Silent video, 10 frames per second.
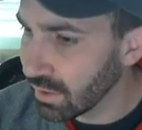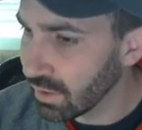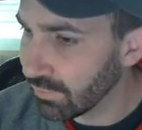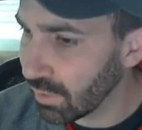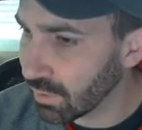
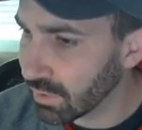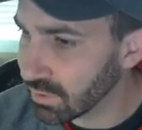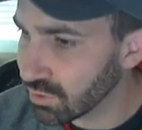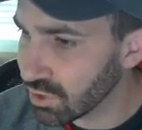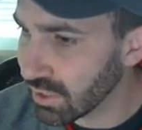If I were
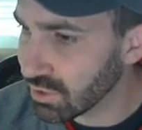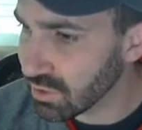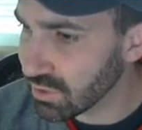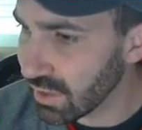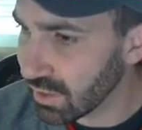to change
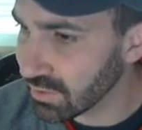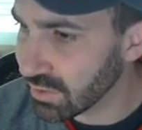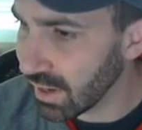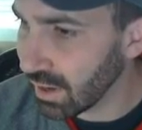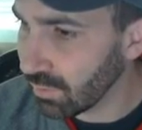this down and
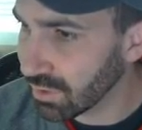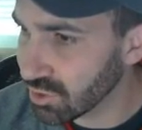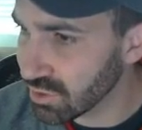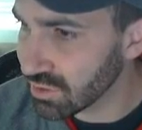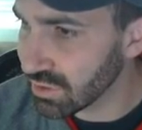say I want to
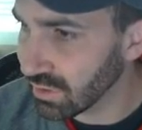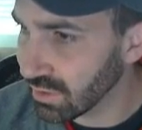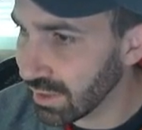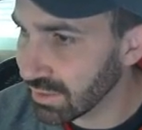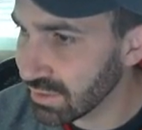just see in the
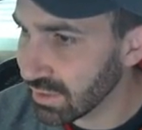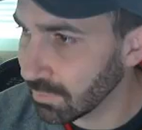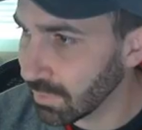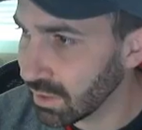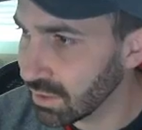last
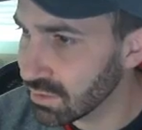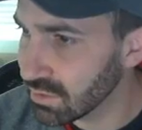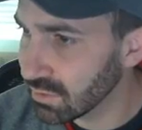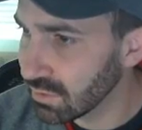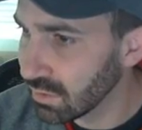10
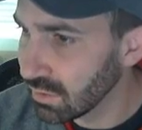minutes,